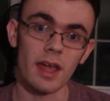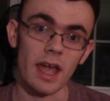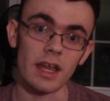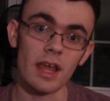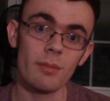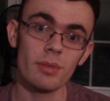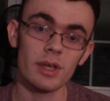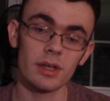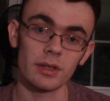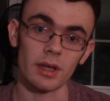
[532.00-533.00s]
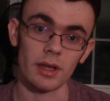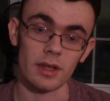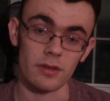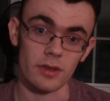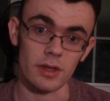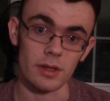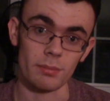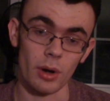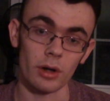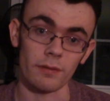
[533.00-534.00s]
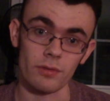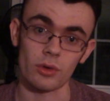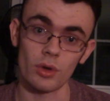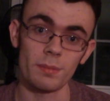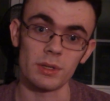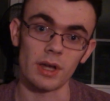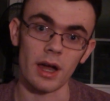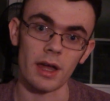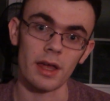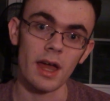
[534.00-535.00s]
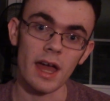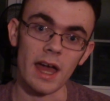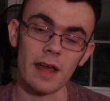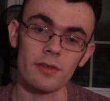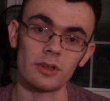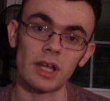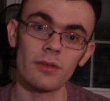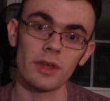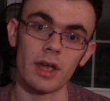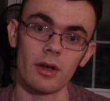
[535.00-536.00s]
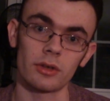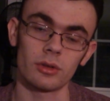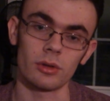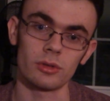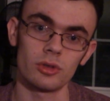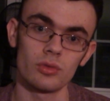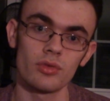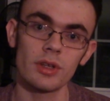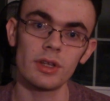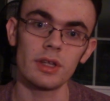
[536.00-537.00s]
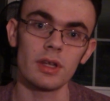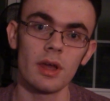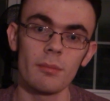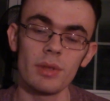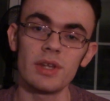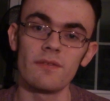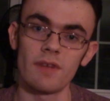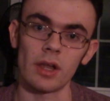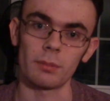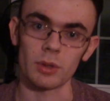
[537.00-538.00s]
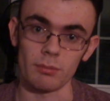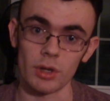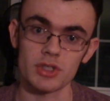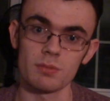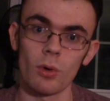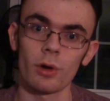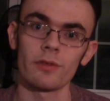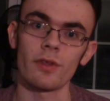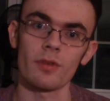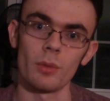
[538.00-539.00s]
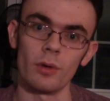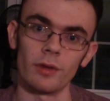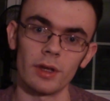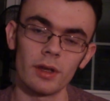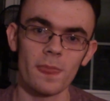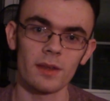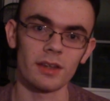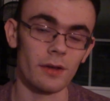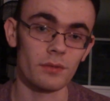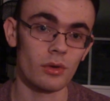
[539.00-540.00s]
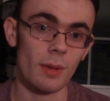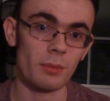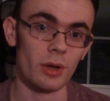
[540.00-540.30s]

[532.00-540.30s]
and him being in the part of the Creepy Guy has allowed the character to really be developed much more in this movie. Now, if you remember